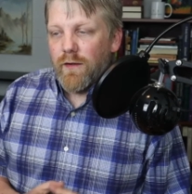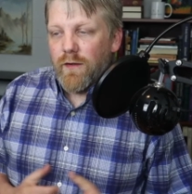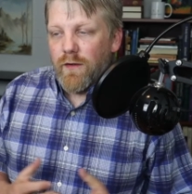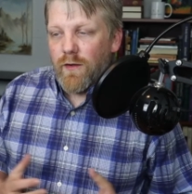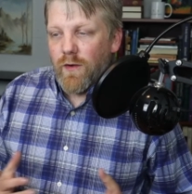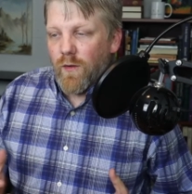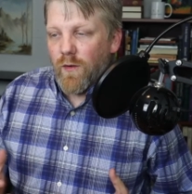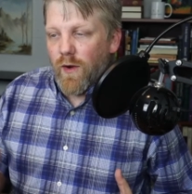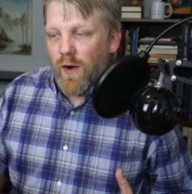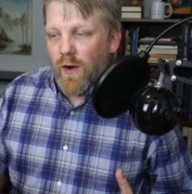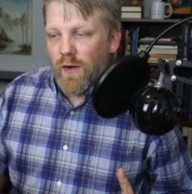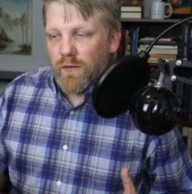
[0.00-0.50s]
you
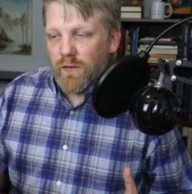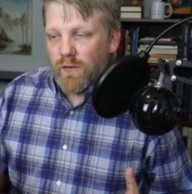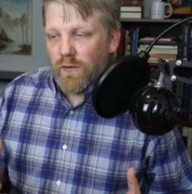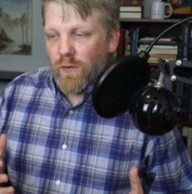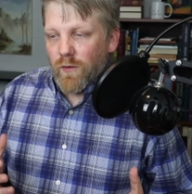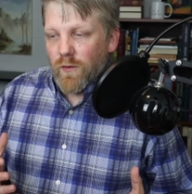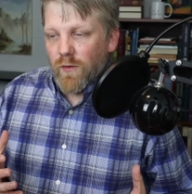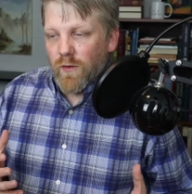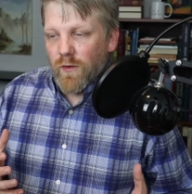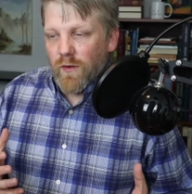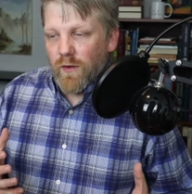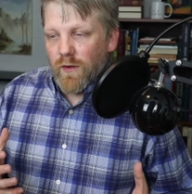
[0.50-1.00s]
know,
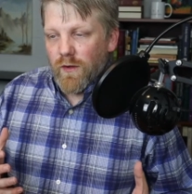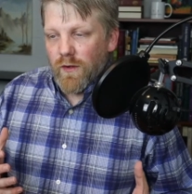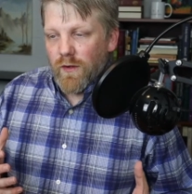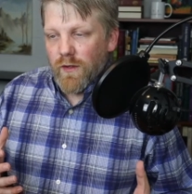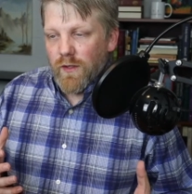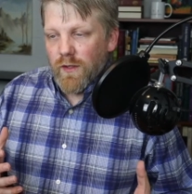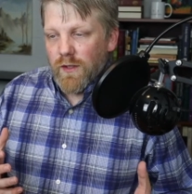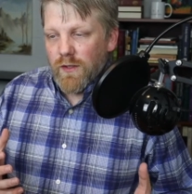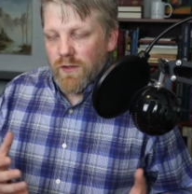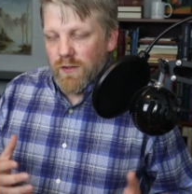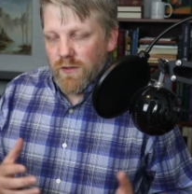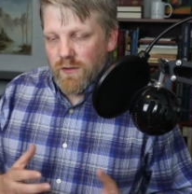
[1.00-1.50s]
so
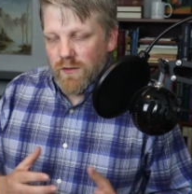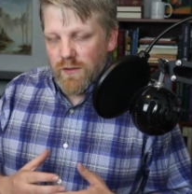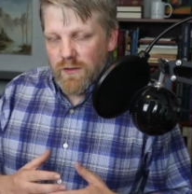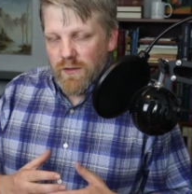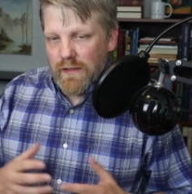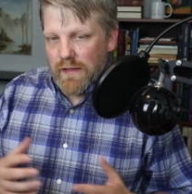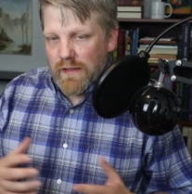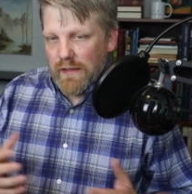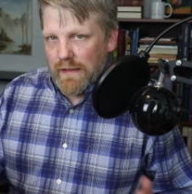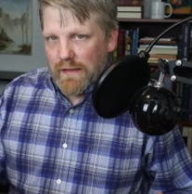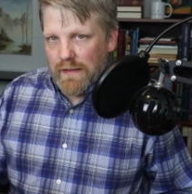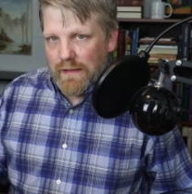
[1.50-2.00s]

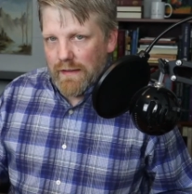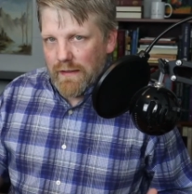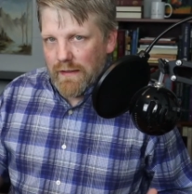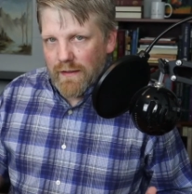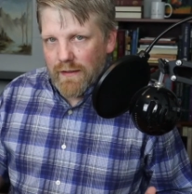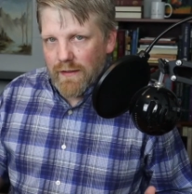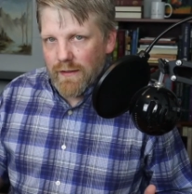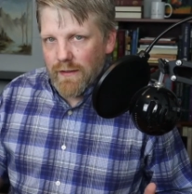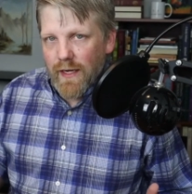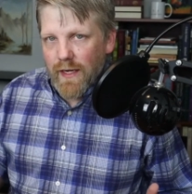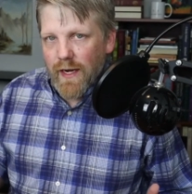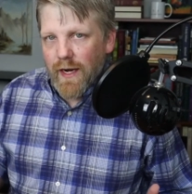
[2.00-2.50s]

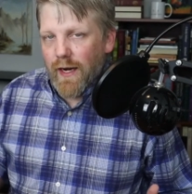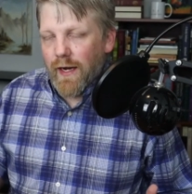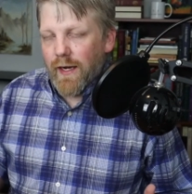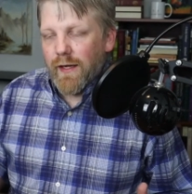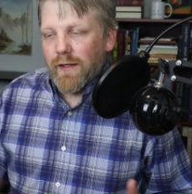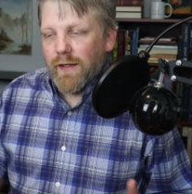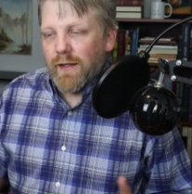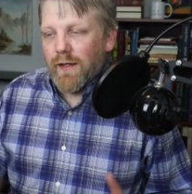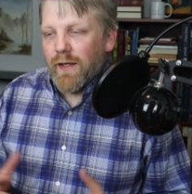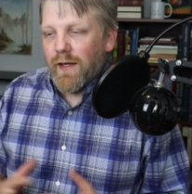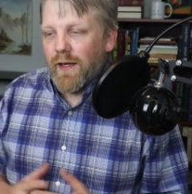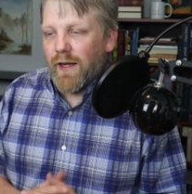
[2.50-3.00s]
yeah,
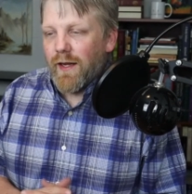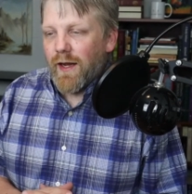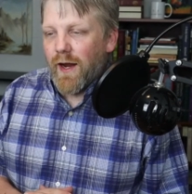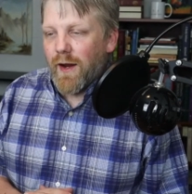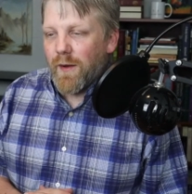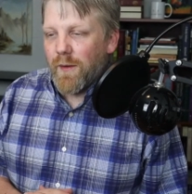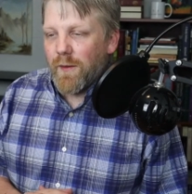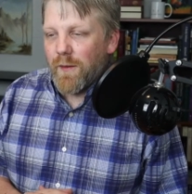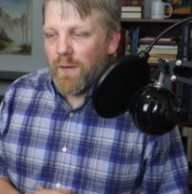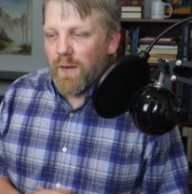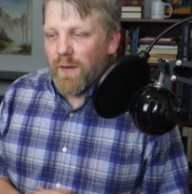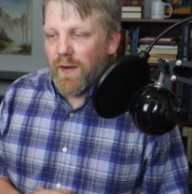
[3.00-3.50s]
it,
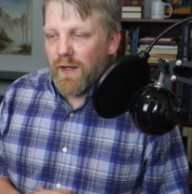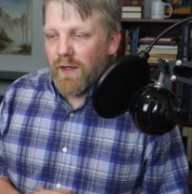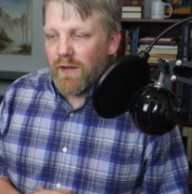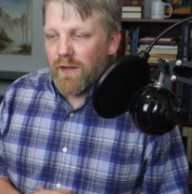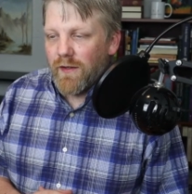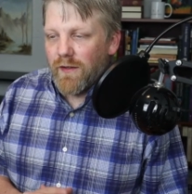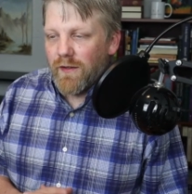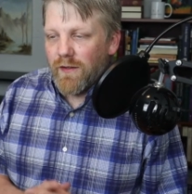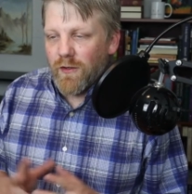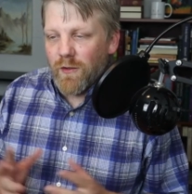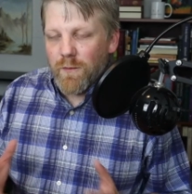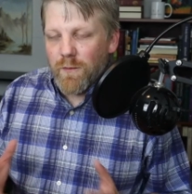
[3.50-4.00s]
I,
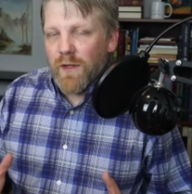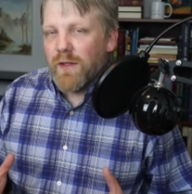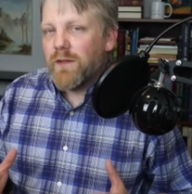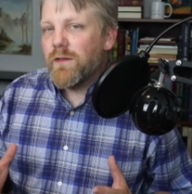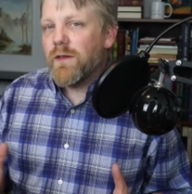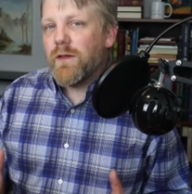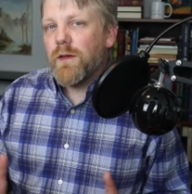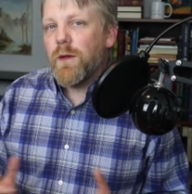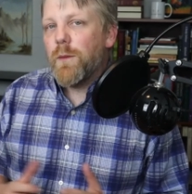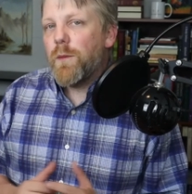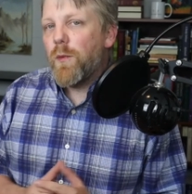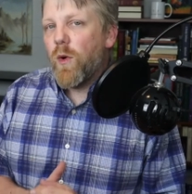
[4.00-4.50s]
it, you're
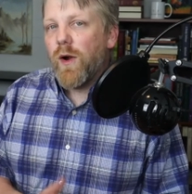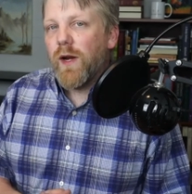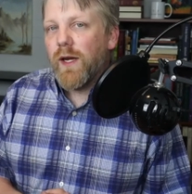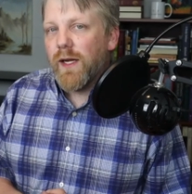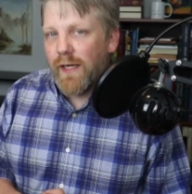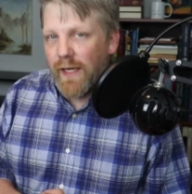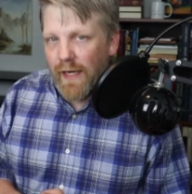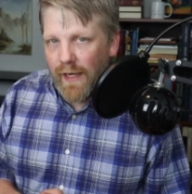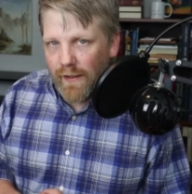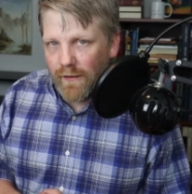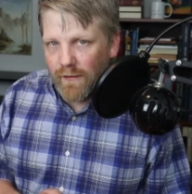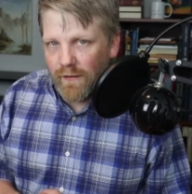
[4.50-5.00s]
missing the point
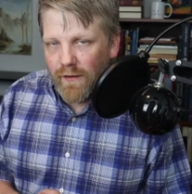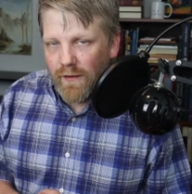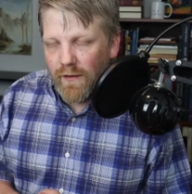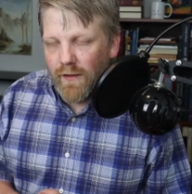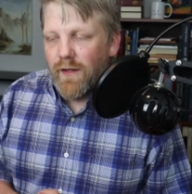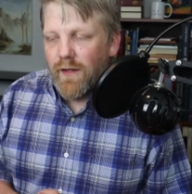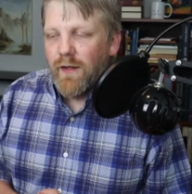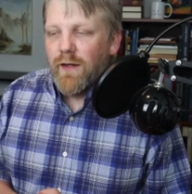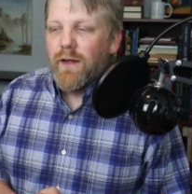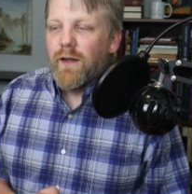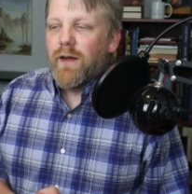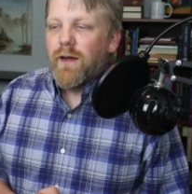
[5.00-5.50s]
again.
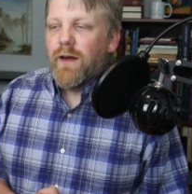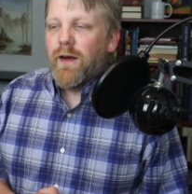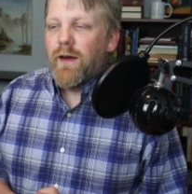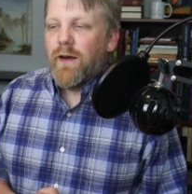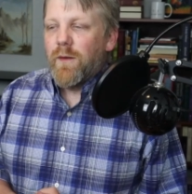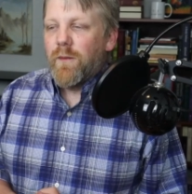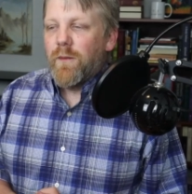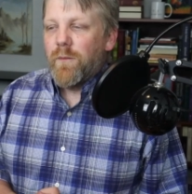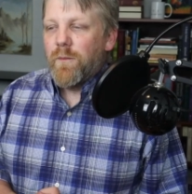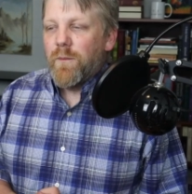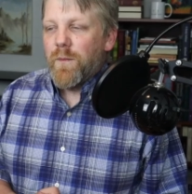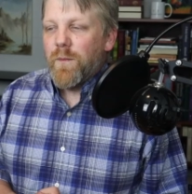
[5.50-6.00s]

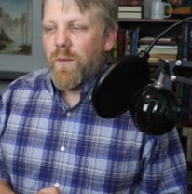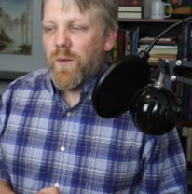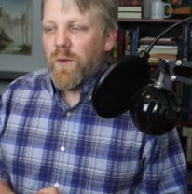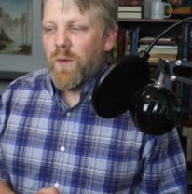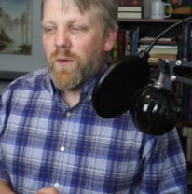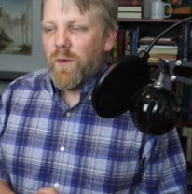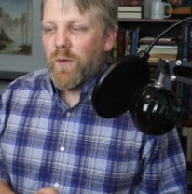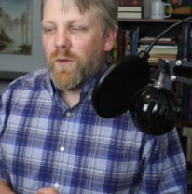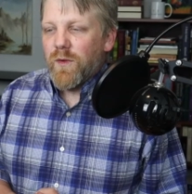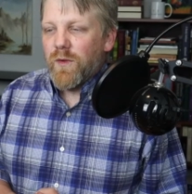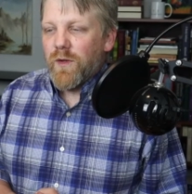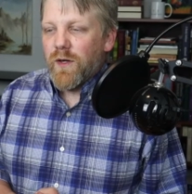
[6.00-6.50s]
Um,
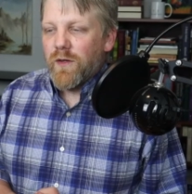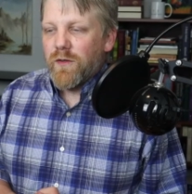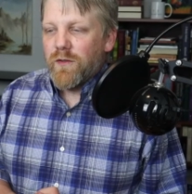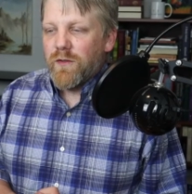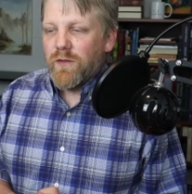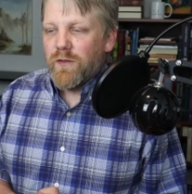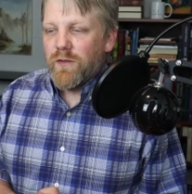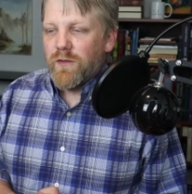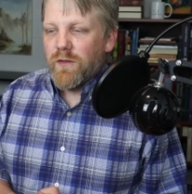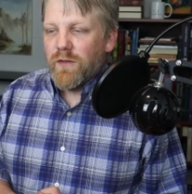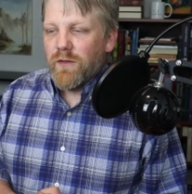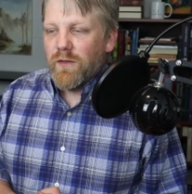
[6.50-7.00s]

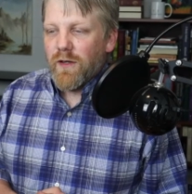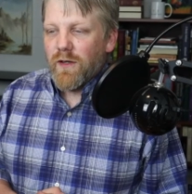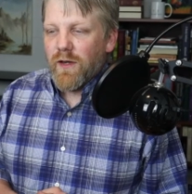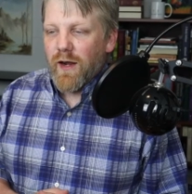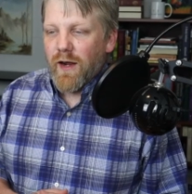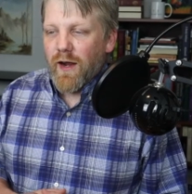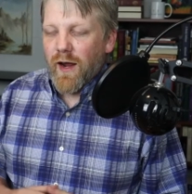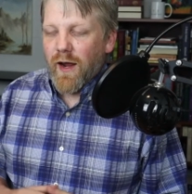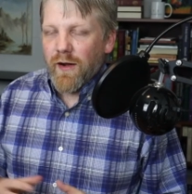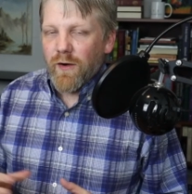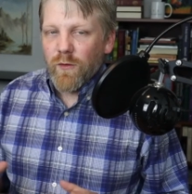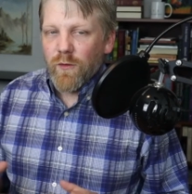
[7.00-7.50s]
there's,
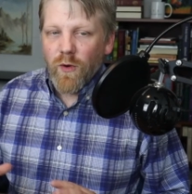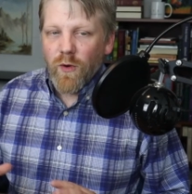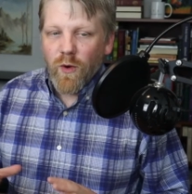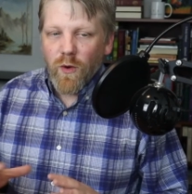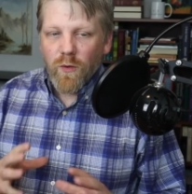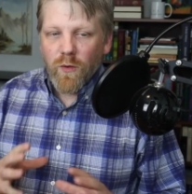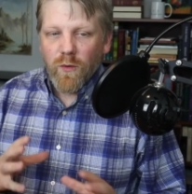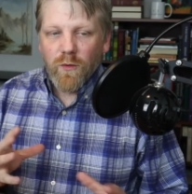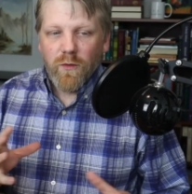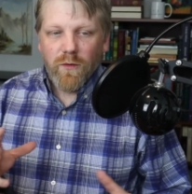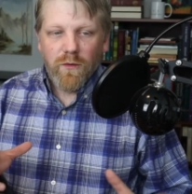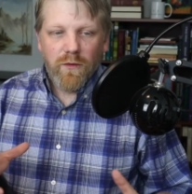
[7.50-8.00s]
I don't
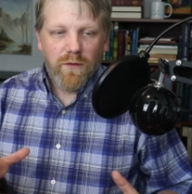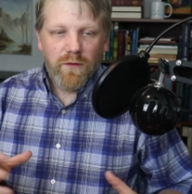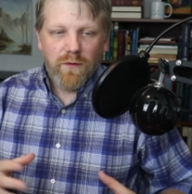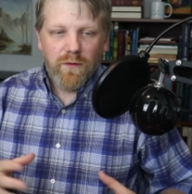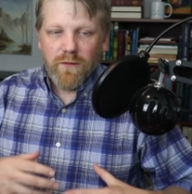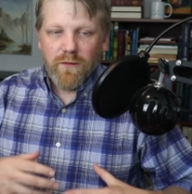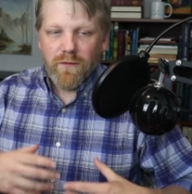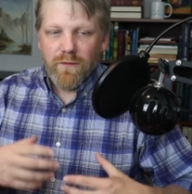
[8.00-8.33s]
know